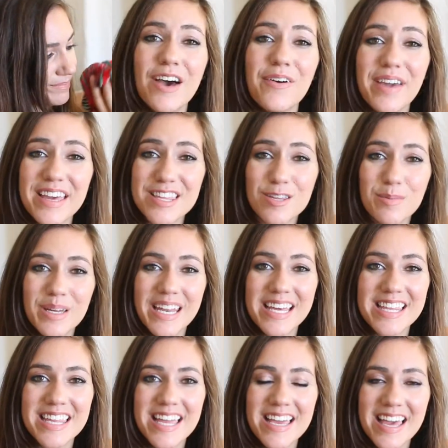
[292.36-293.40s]
Okay, so my
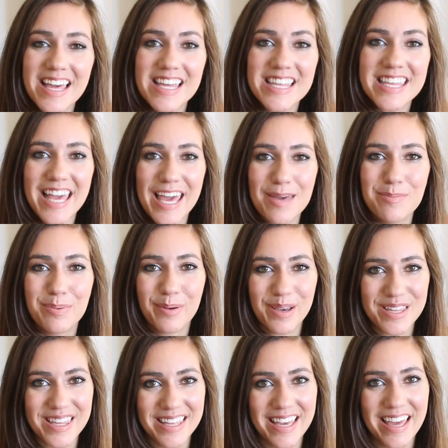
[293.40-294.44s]
next thing is a
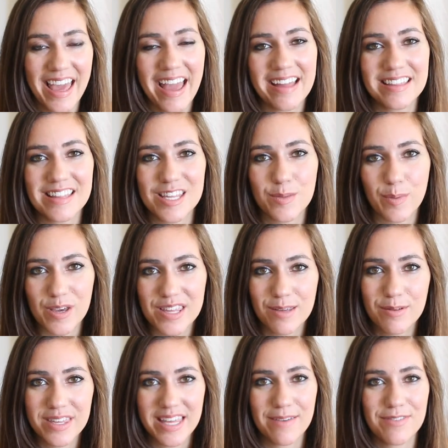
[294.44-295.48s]
bracelet, and this
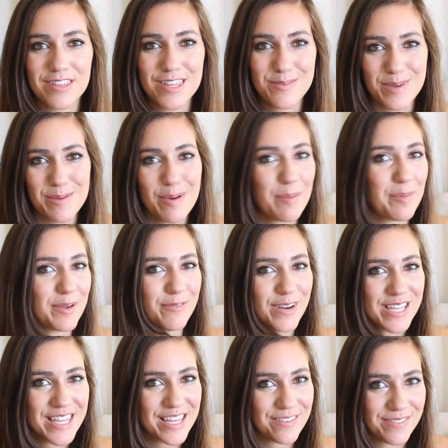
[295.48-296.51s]
bracelet was gifted to me by my
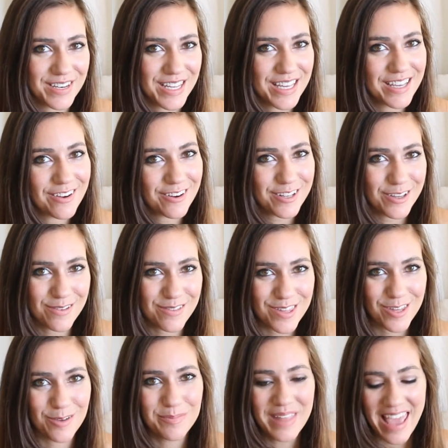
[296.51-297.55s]
friend Tiffany here on
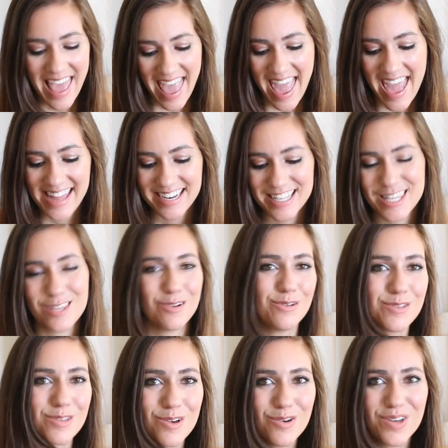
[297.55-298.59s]
YouTube, and it's
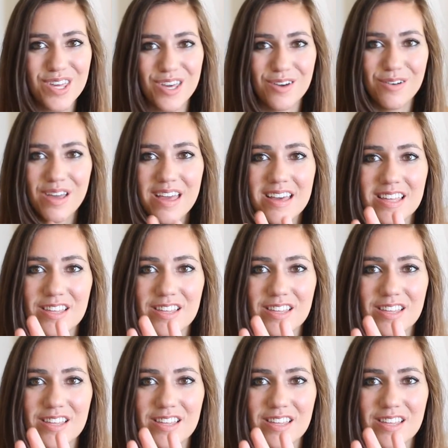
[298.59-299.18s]
so, so cute.